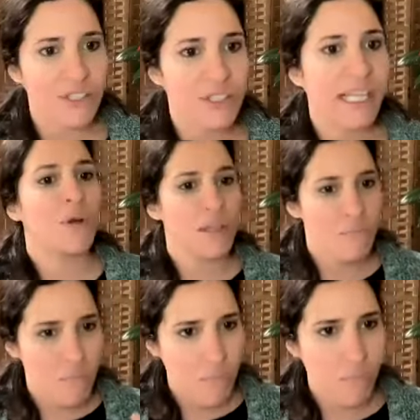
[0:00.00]
game
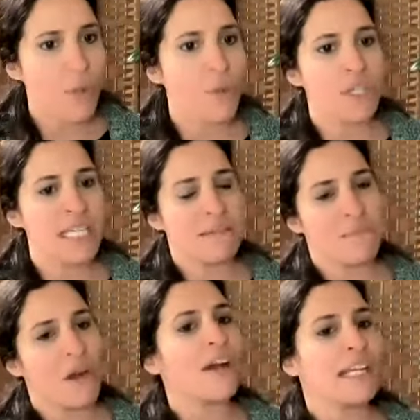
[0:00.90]
when both
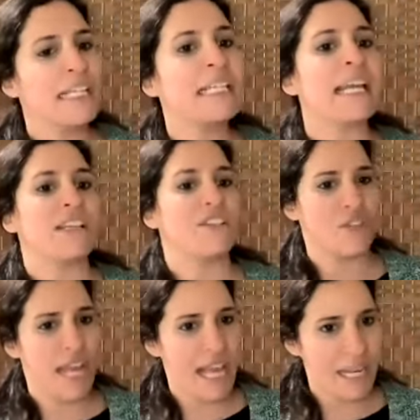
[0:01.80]
teams are
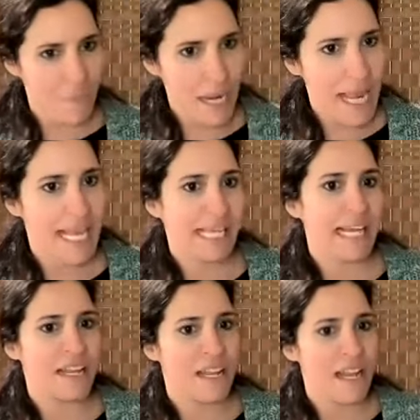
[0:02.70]
engaged and
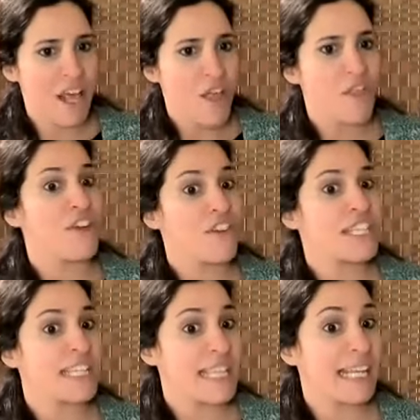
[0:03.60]
playing, and there
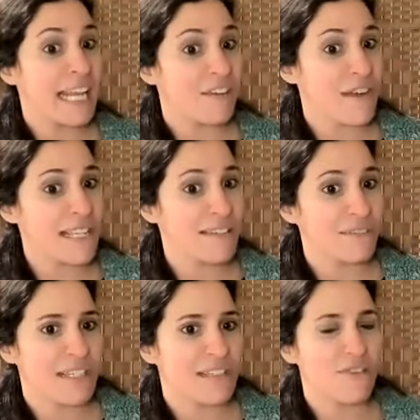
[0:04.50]
isn't that
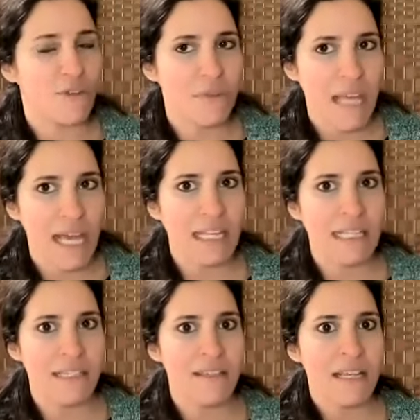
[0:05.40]
aggressiveness. So
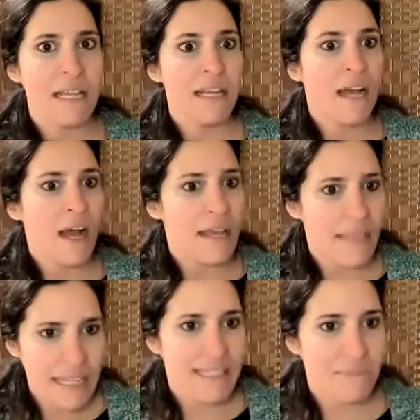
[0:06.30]

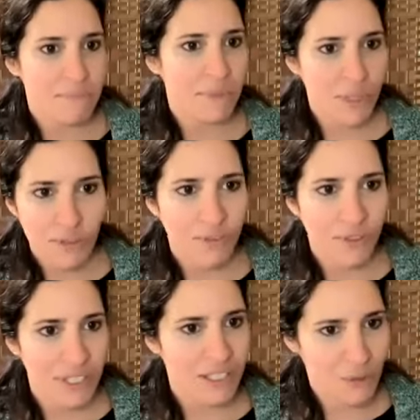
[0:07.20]
that's a
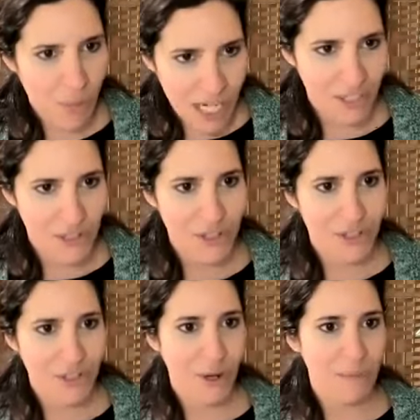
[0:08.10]
beautiful thing to watch.
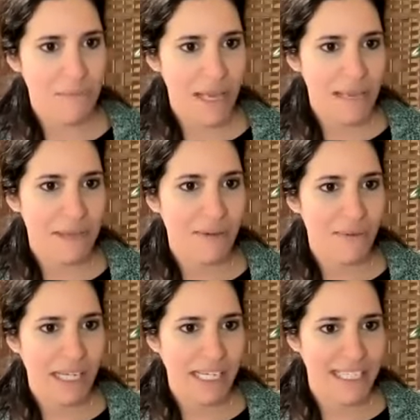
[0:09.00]
So maybe
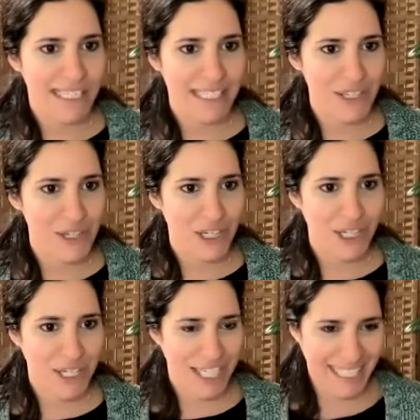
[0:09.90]
we could
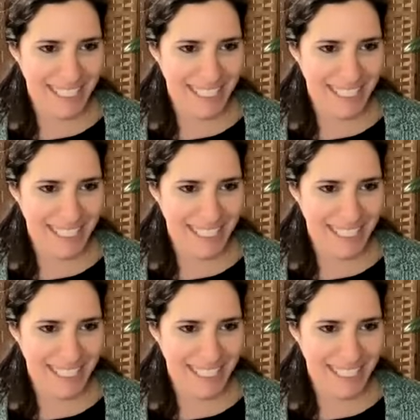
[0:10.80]
just